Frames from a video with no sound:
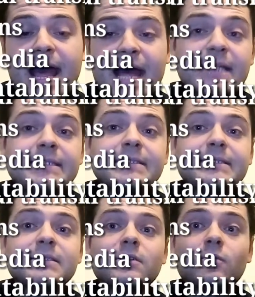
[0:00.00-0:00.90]

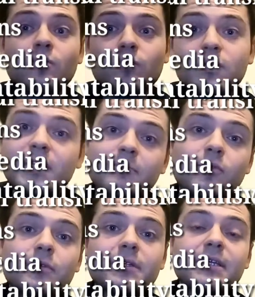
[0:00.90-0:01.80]
And really
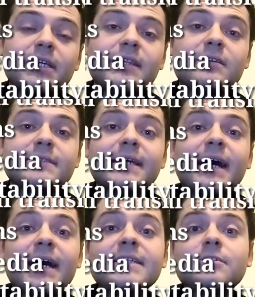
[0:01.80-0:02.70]
importantly, there's a
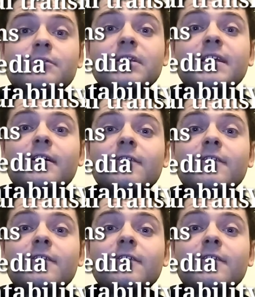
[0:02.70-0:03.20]
high degree